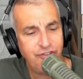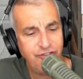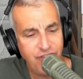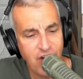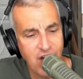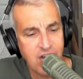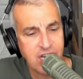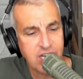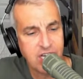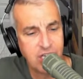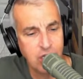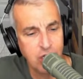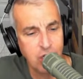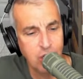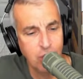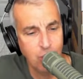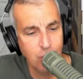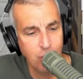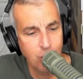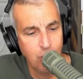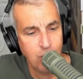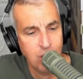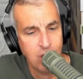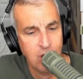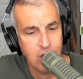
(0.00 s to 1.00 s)
Fuck
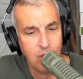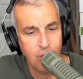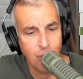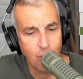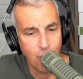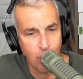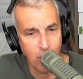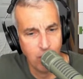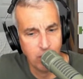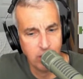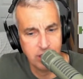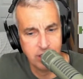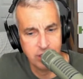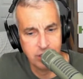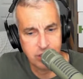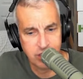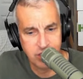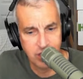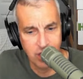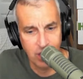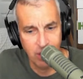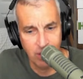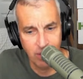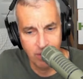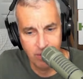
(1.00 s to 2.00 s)
you, Rolling
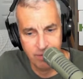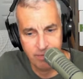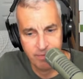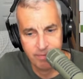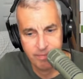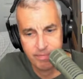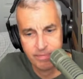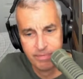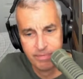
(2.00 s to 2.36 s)
Stone.